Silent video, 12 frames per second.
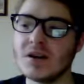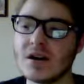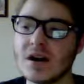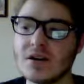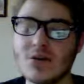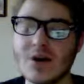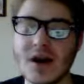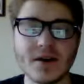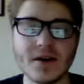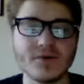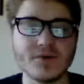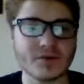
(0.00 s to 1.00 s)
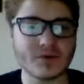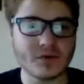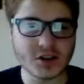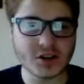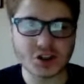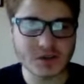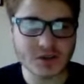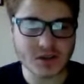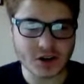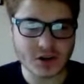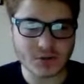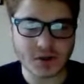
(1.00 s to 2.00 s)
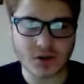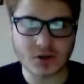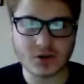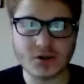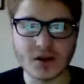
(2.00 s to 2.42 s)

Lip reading: and you have fresh material